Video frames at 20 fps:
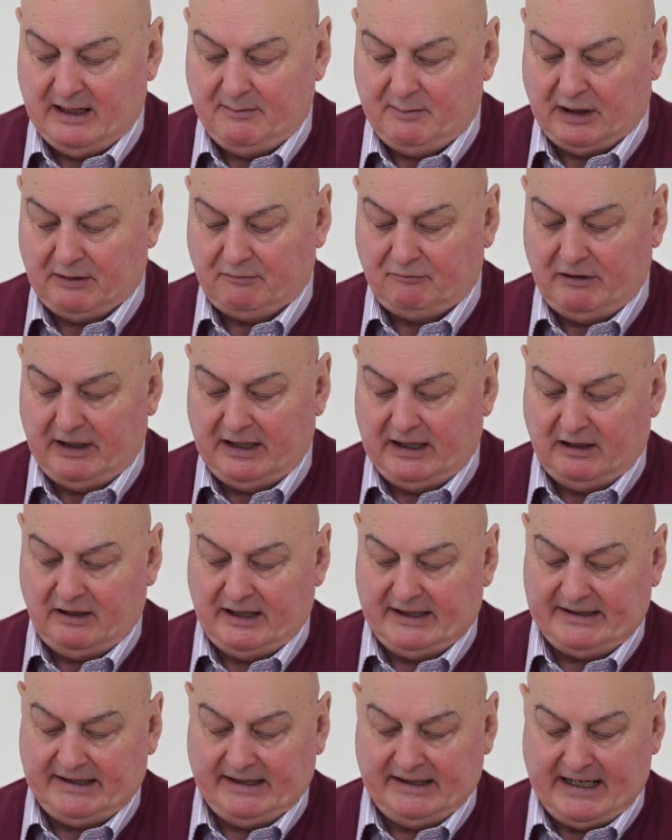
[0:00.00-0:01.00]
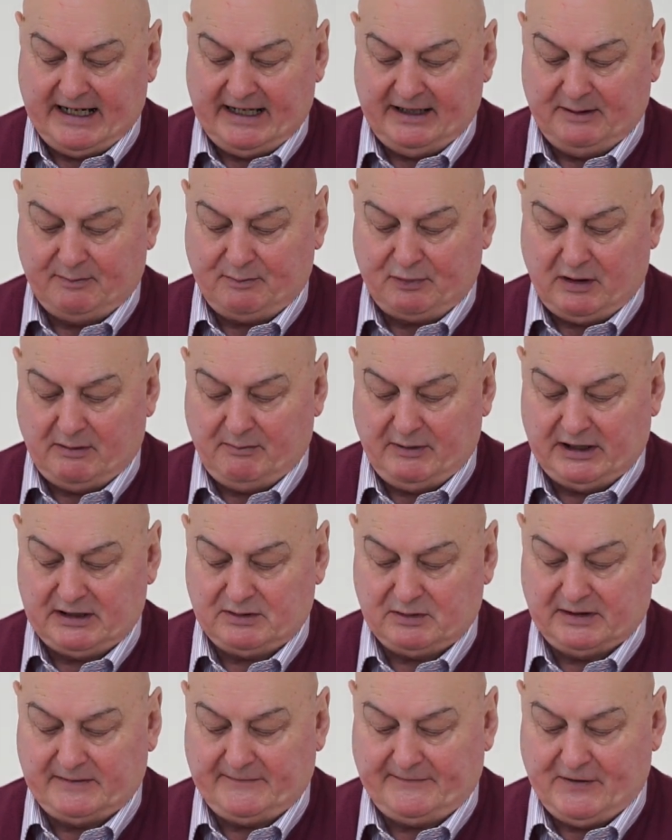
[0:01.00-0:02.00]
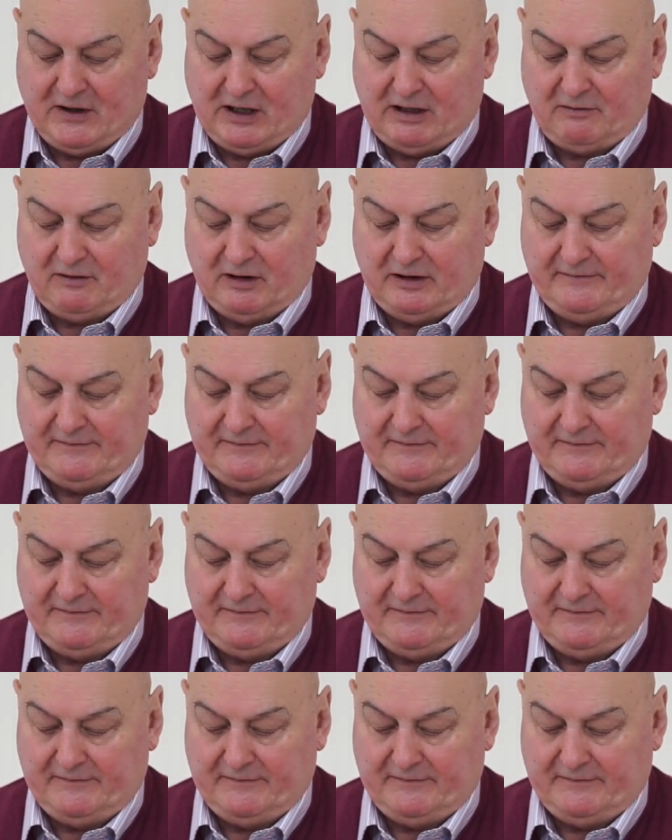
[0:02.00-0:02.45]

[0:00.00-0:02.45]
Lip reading: but realising that the promise was far